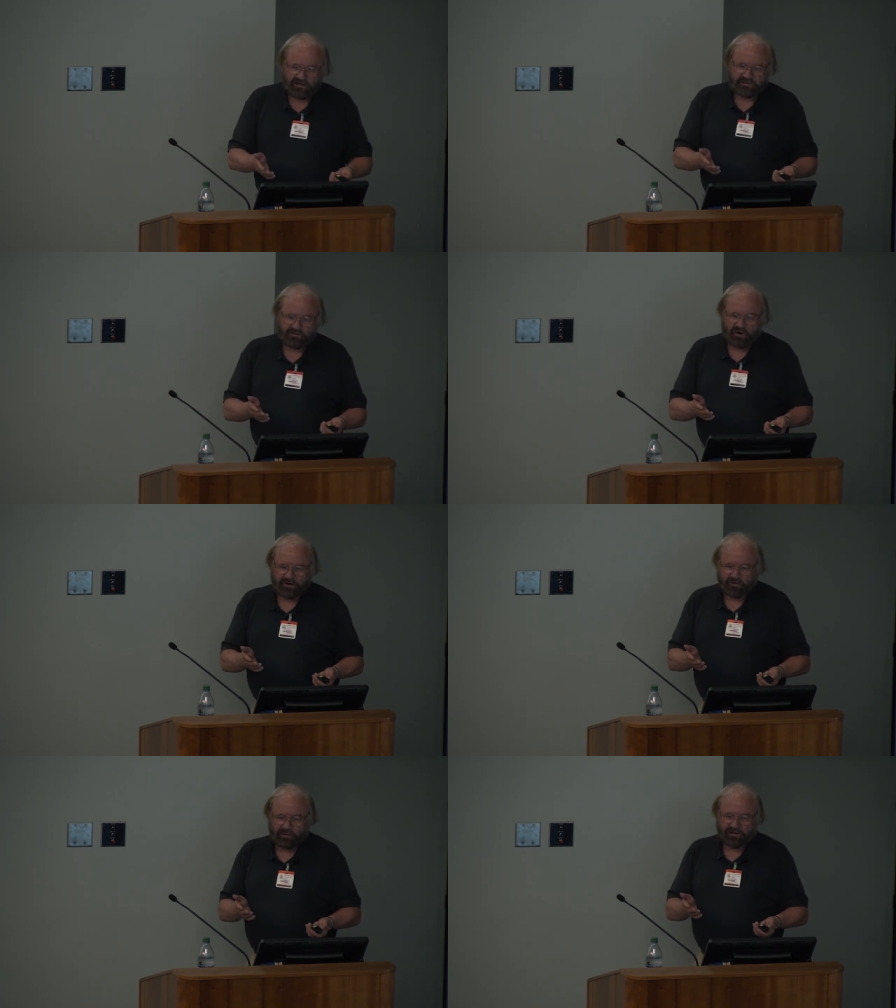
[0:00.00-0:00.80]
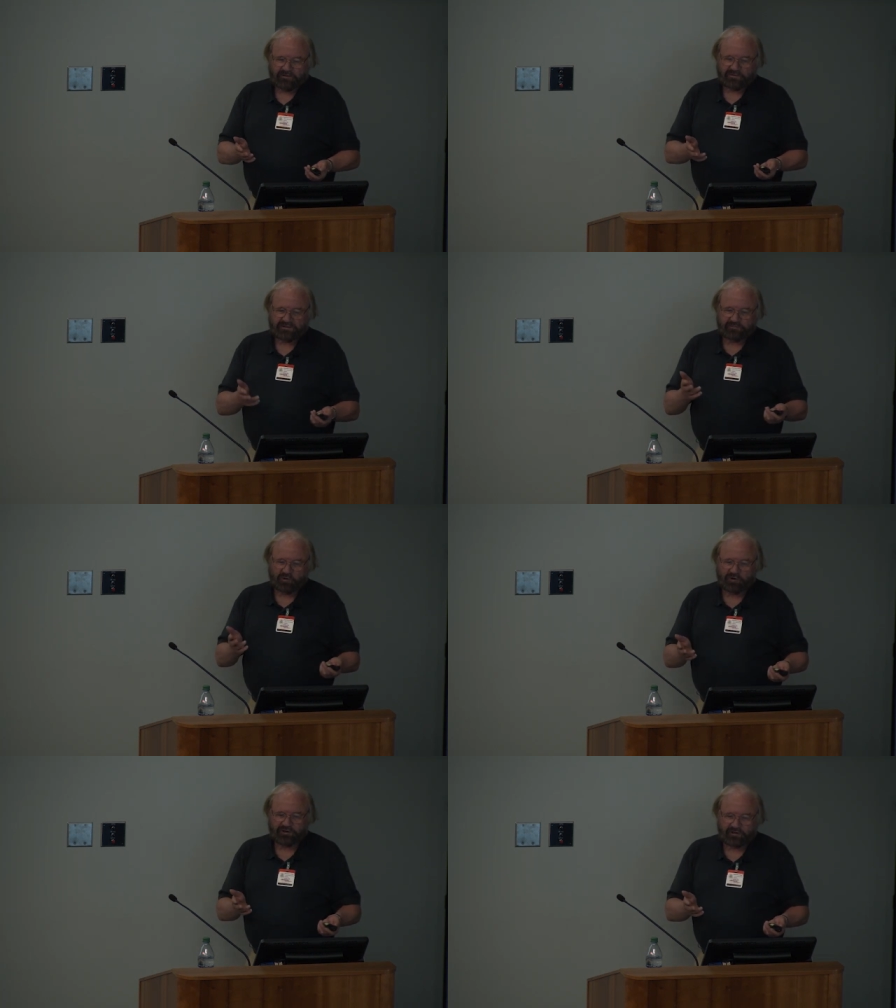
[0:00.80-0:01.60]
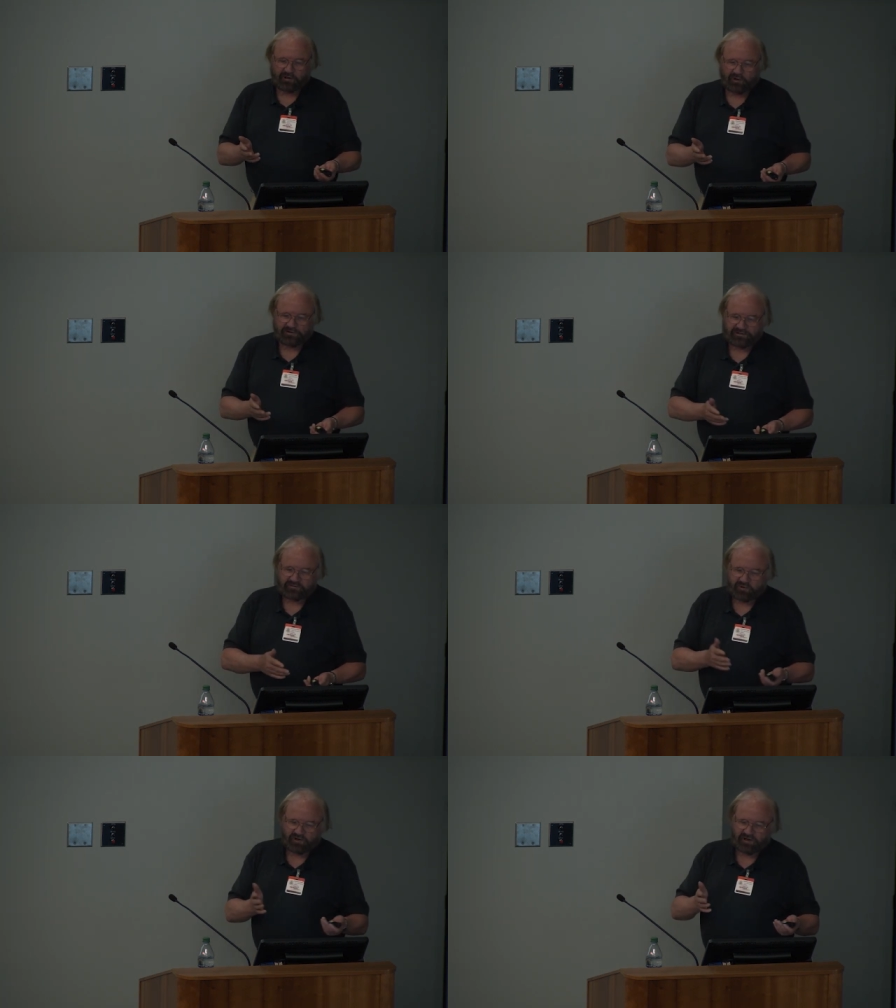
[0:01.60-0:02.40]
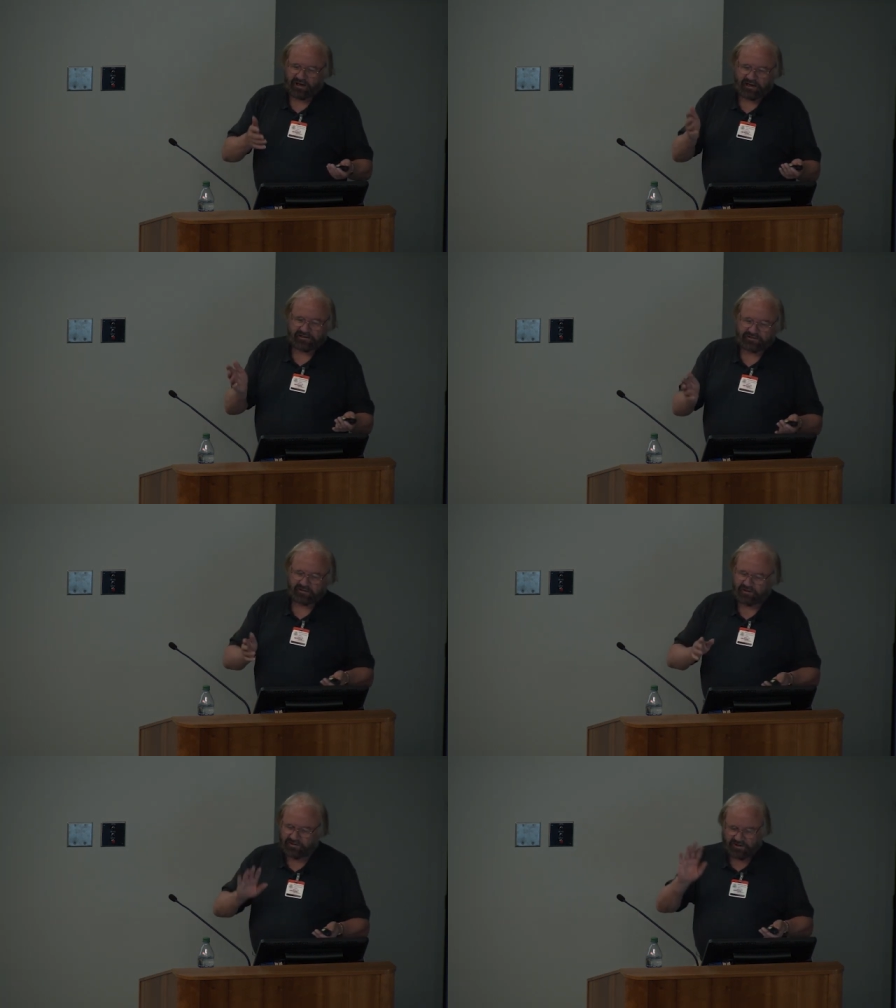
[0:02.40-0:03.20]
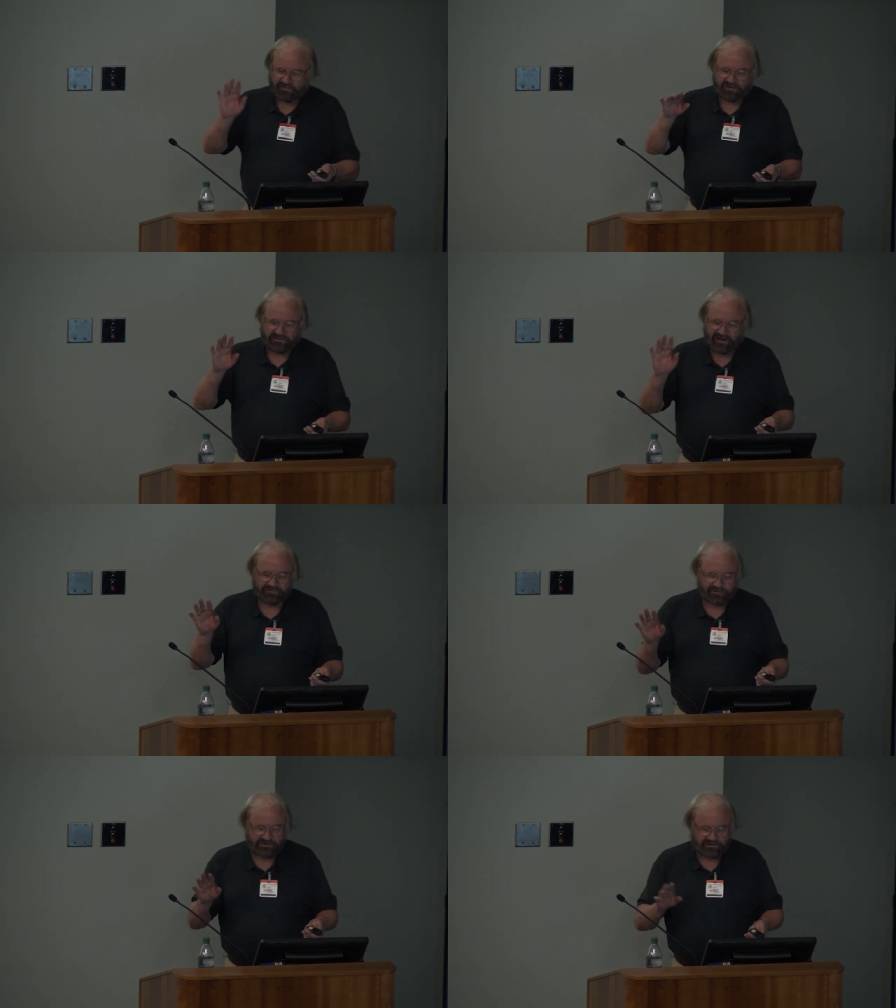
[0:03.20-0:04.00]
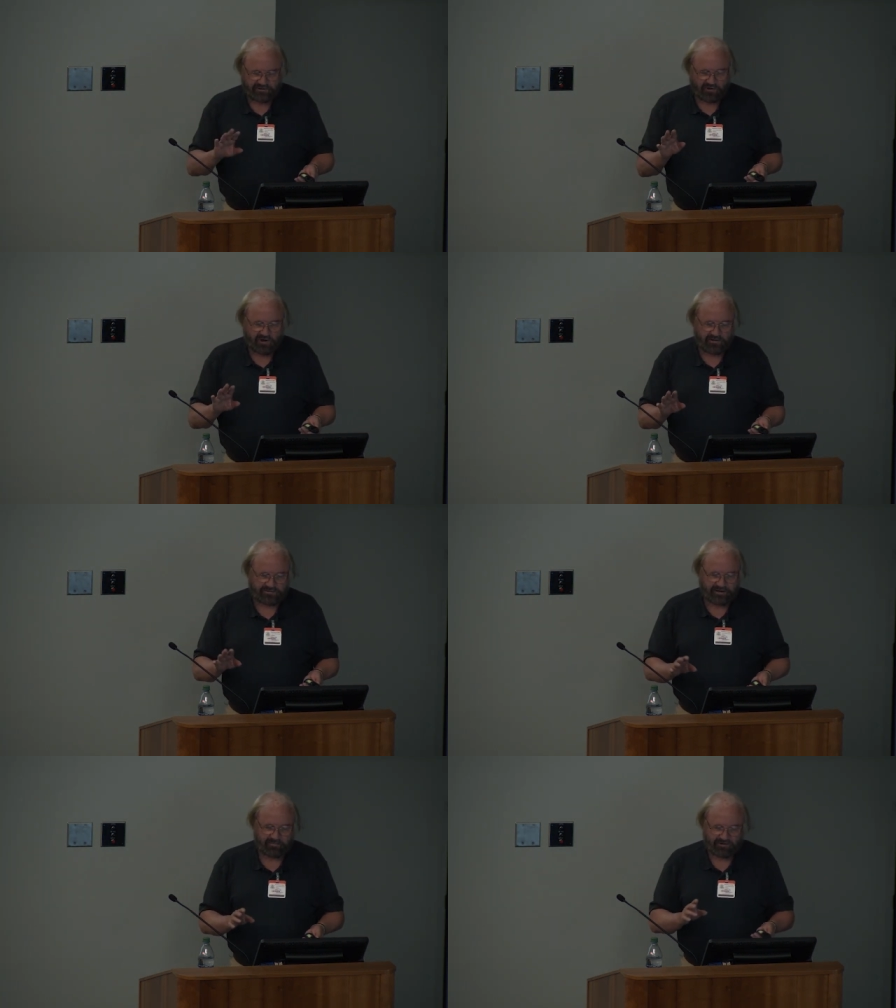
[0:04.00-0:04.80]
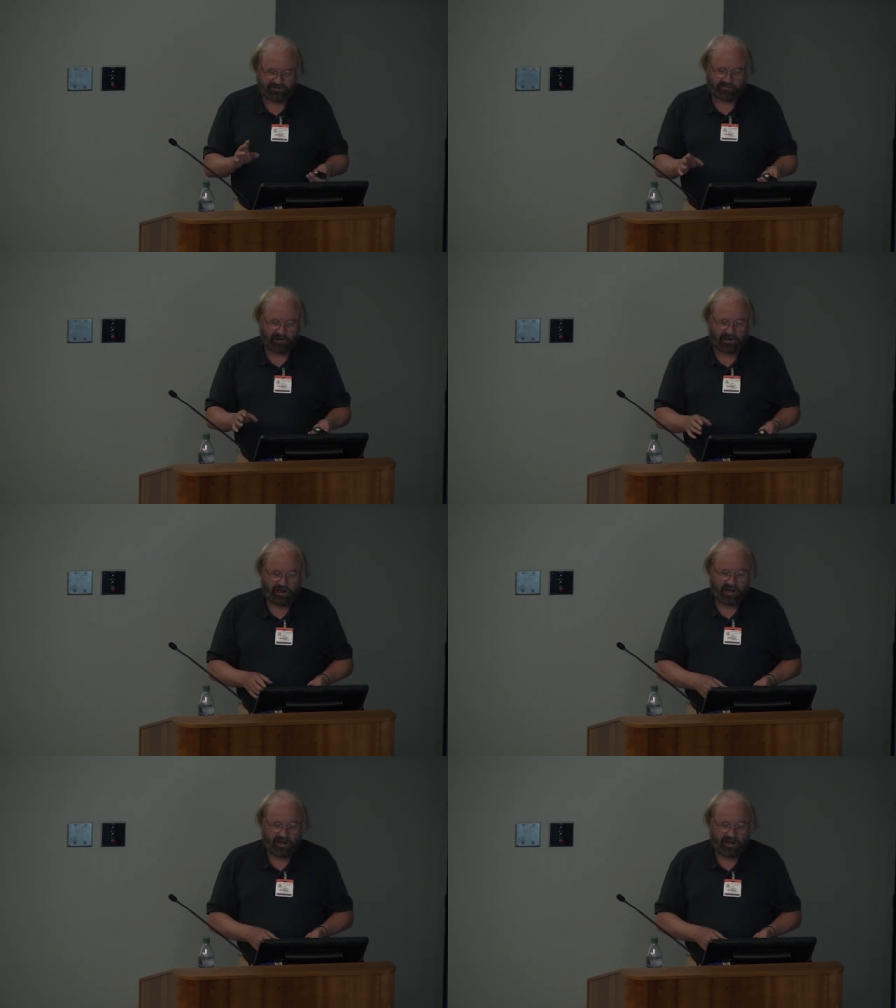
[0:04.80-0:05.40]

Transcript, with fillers: So one of her things was subordinate clauses per AS unit. Think of it as an utterance. It's not quite the same, but similar.